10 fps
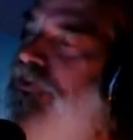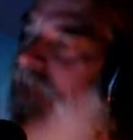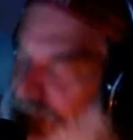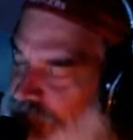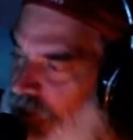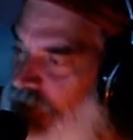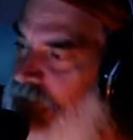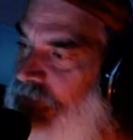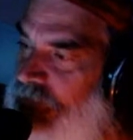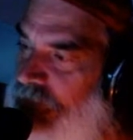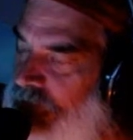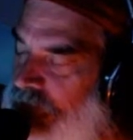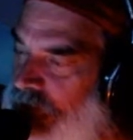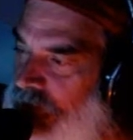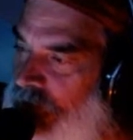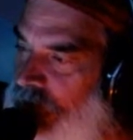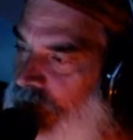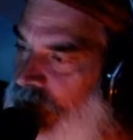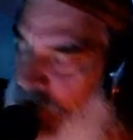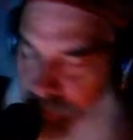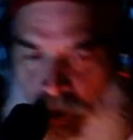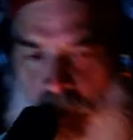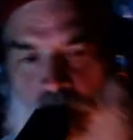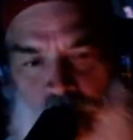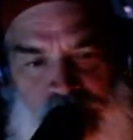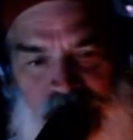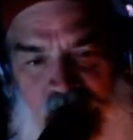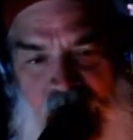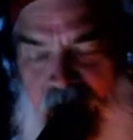no different than the homeless